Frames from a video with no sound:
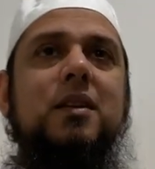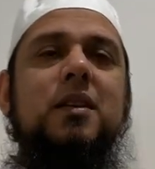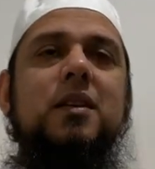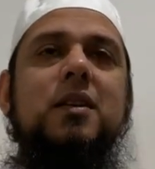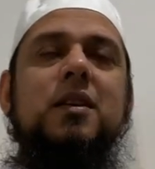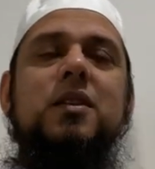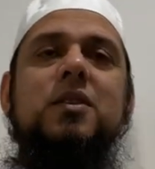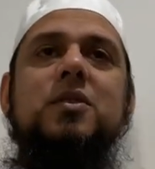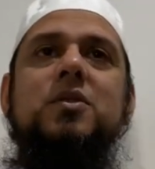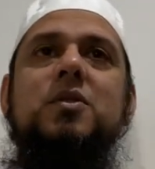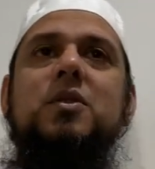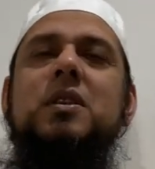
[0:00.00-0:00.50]

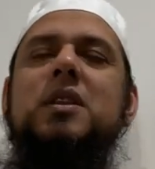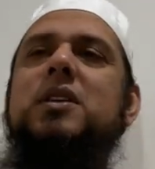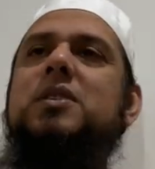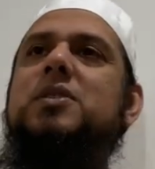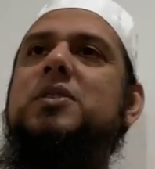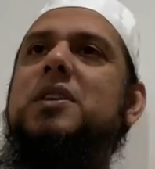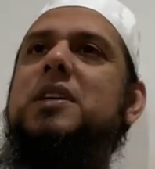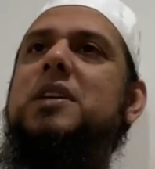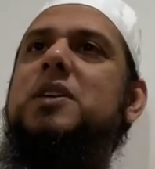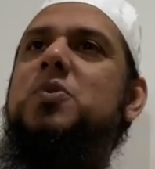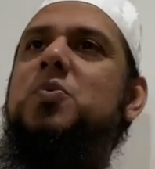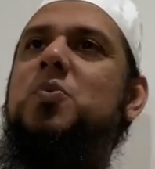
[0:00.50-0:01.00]
So this
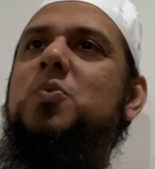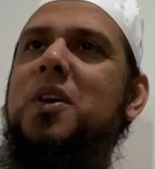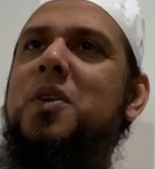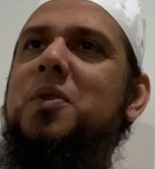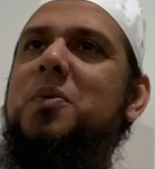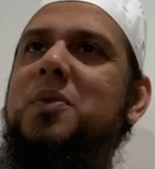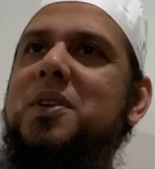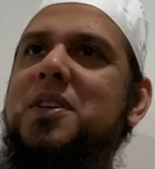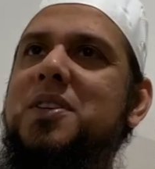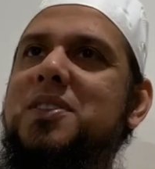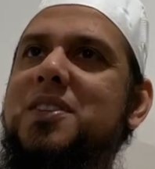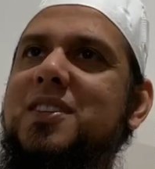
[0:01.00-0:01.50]
is one
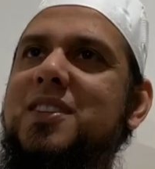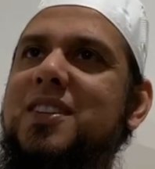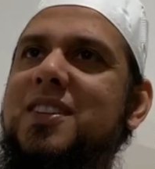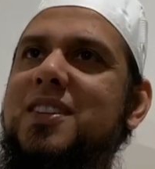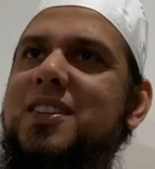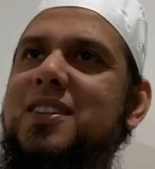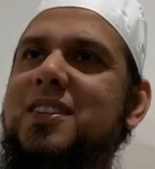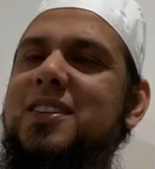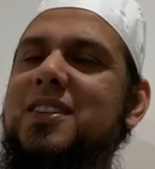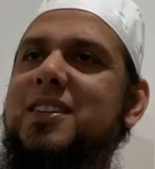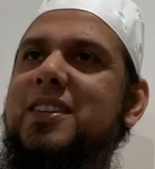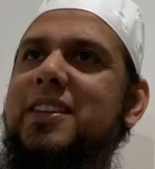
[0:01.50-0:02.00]
reason
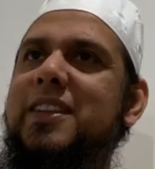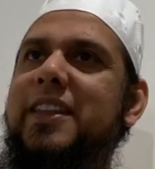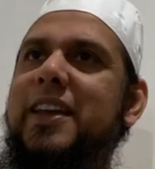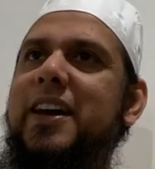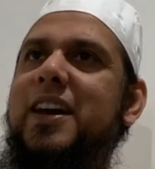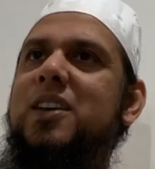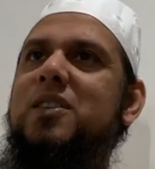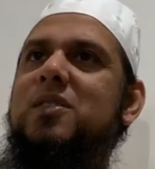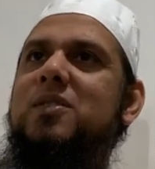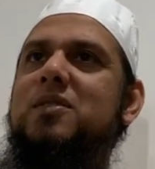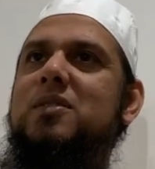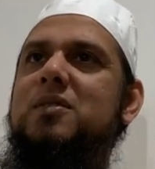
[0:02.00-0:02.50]

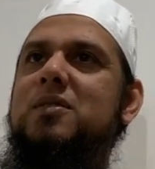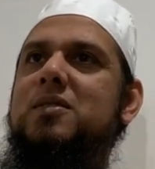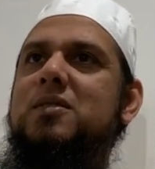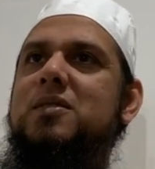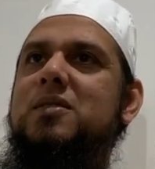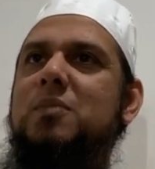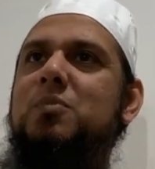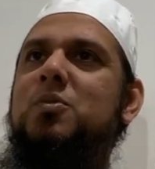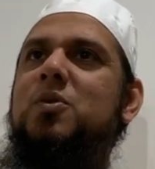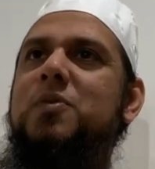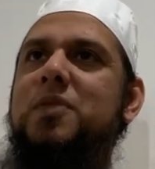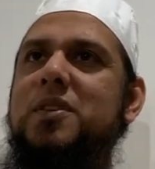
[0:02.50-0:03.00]
that
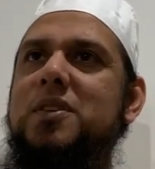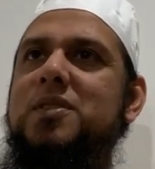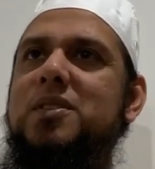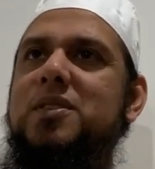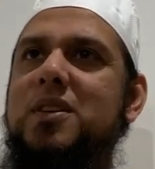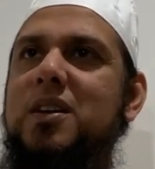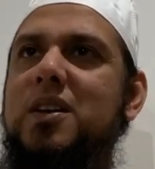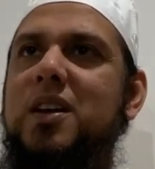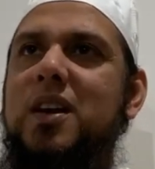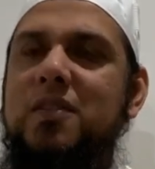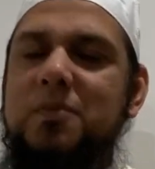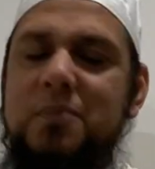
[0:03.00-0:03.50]
some
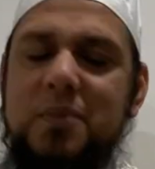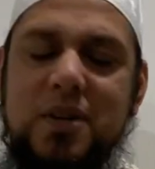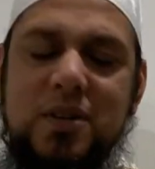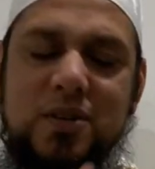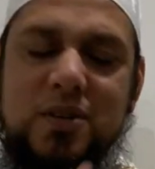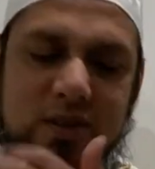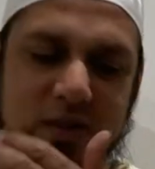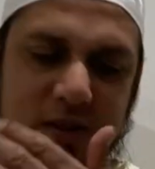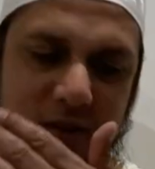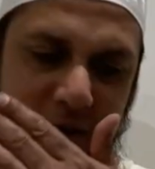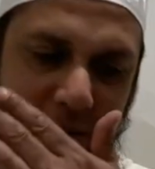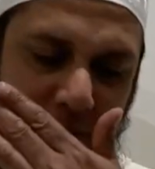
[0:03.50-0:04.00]
mufassirin have
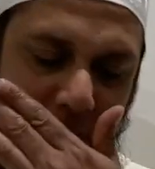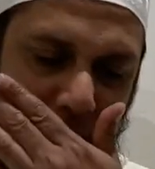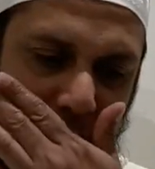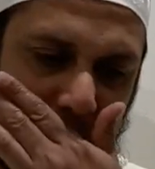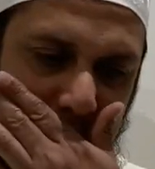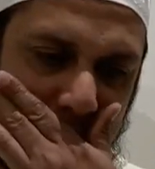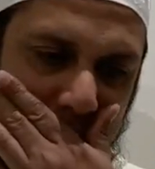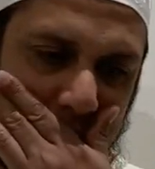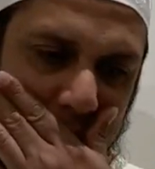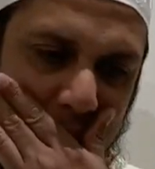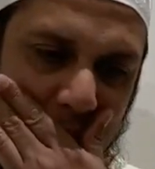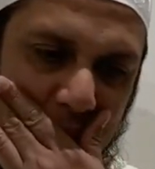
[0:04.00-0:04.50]
mentioned.
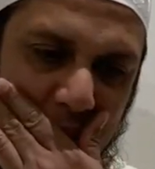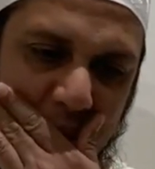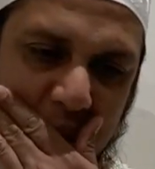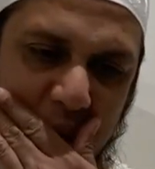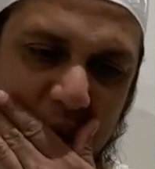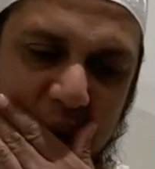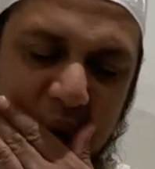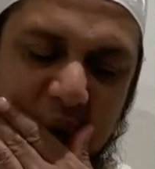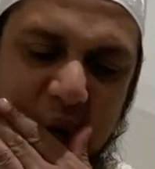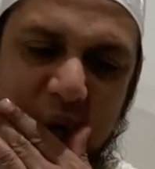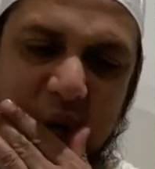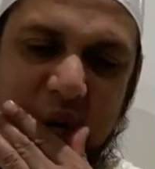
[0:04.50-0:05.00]

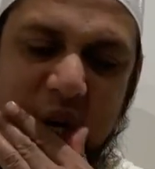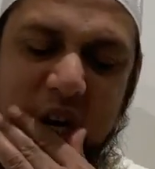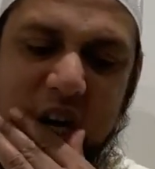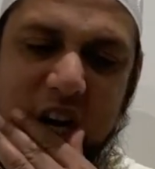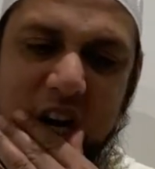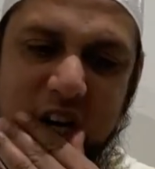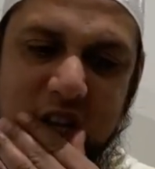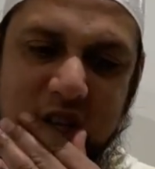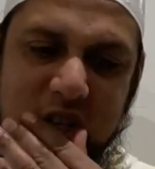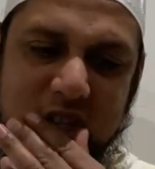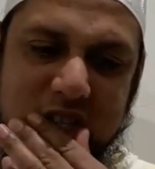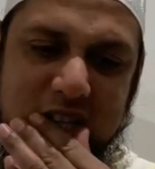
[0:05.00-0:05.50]

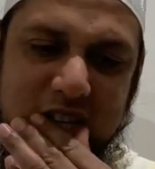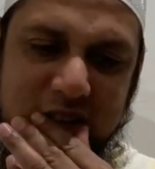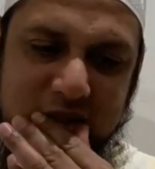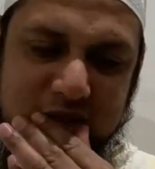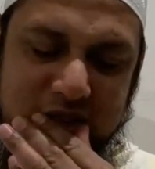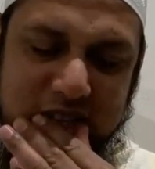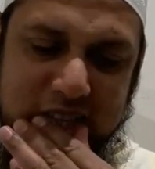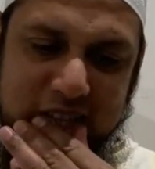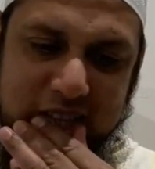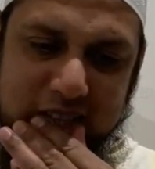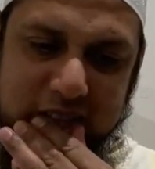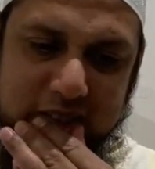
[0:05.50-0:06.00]
Others have
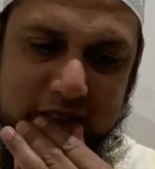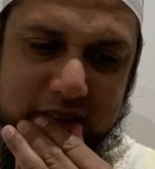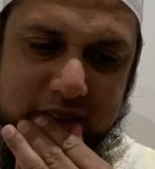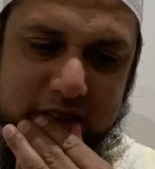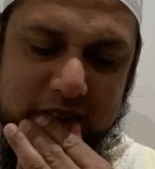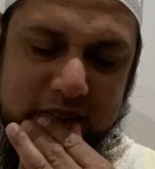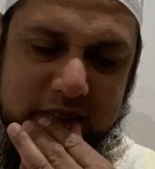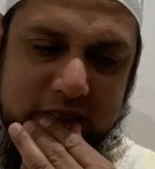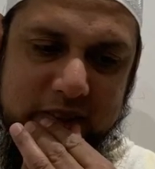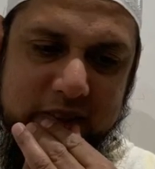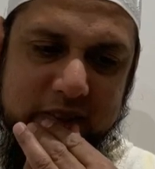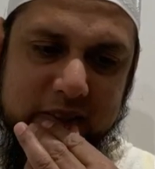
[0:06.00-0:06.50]
said
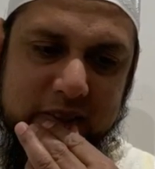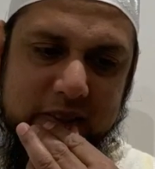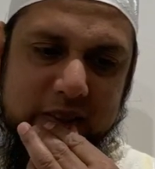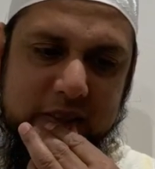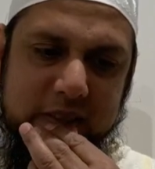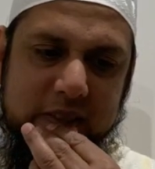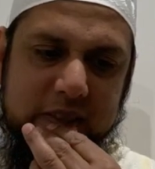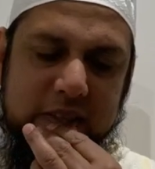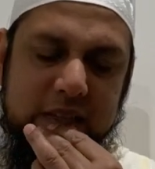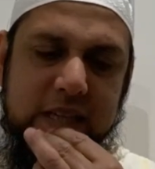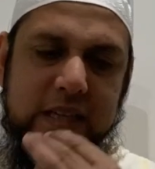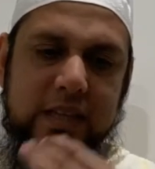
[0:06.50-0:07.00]

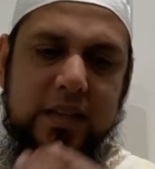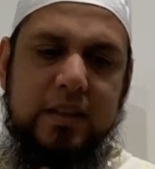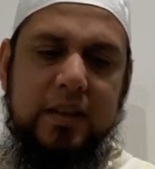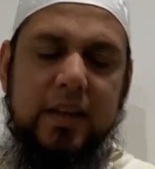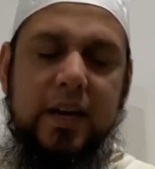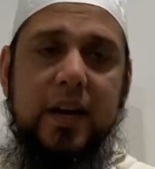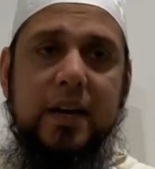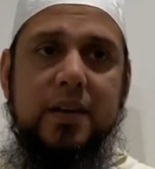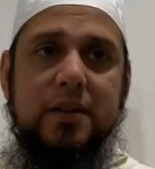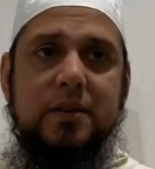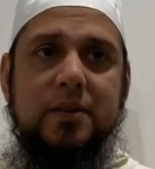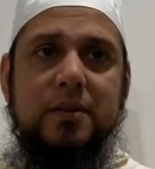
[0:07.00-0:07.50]

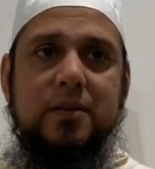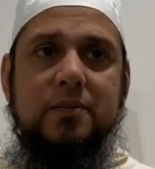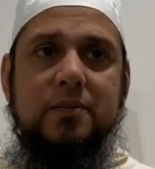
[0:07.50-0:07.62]
that